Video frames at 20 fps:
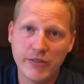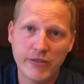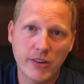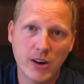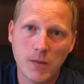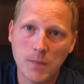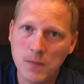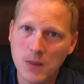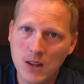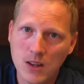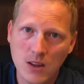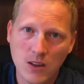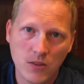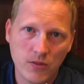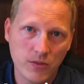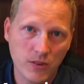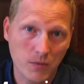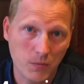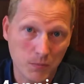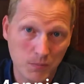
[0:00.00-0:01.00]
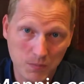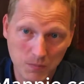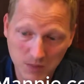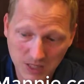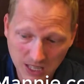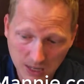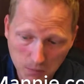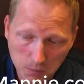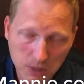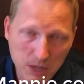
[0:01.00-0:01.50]
from
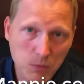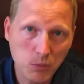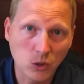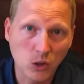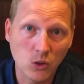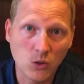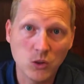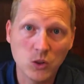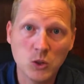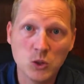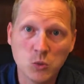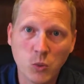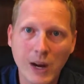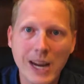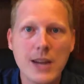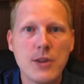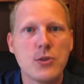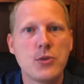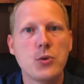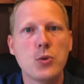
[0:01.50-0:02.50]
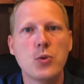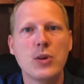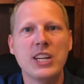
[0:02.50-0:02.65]
getting people to lose weight to